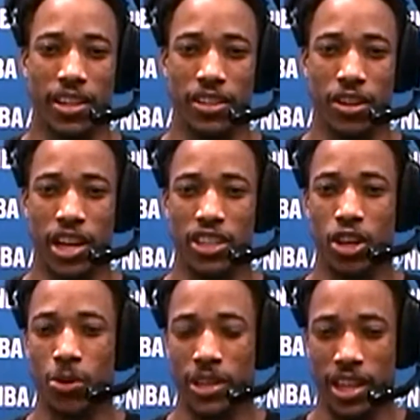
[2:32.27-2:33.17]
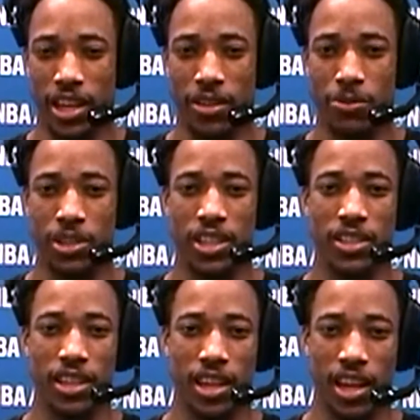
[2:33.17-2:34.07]
You know, that's all we did. We
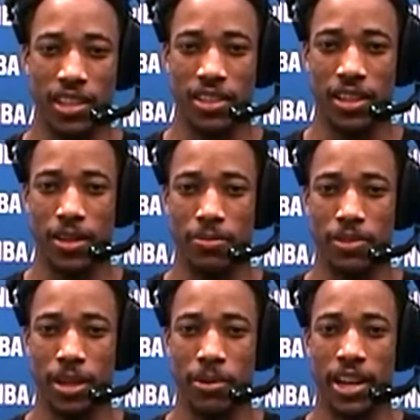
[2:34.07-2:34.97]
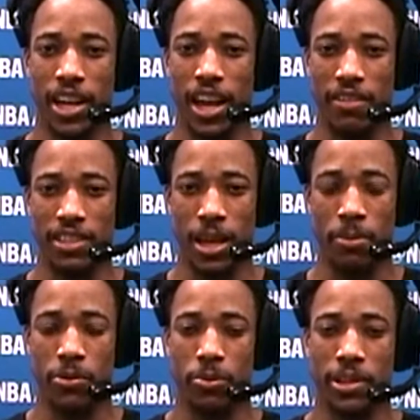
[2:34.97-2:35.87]
listened to Case coming out of halftime,
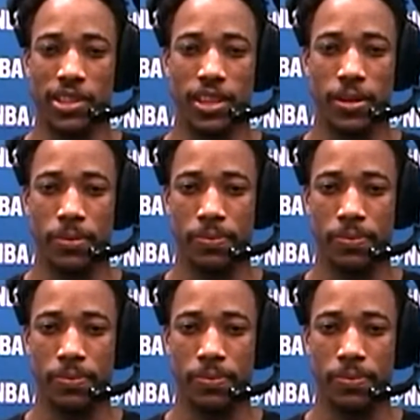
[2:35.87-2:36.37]
and we picked it up.